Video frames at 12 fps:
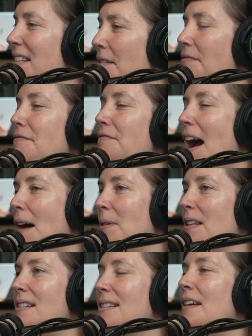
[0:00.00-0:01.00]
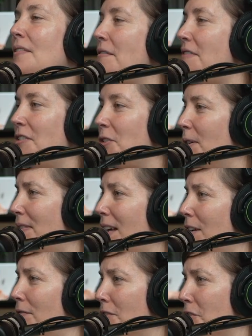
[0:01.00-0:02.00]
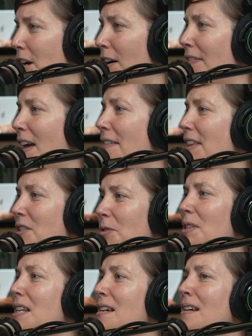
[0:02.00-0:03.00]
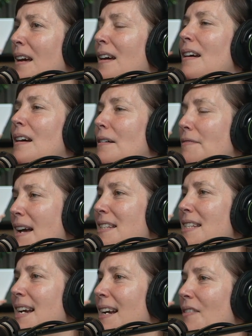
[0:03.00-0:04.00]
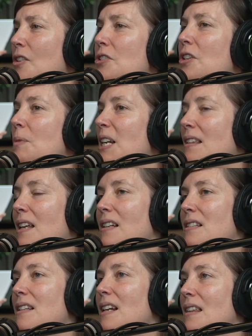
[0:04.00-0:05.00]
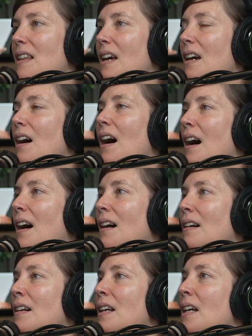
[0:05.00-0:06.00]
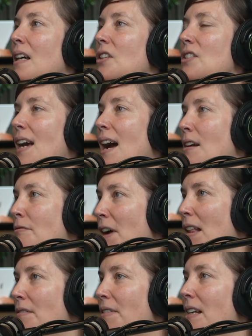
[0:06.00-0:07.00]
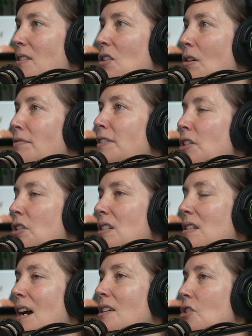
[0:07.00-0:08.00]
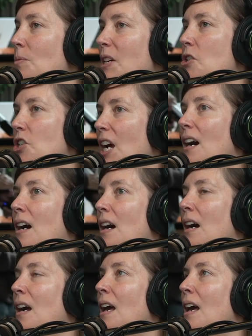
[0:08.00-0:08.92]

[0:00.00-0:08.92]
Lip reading: a fabulous, I love that story. Thank you for sharing that. That's really fascinating. There's so many things that I think are kind of relevant. So first, I just want to share,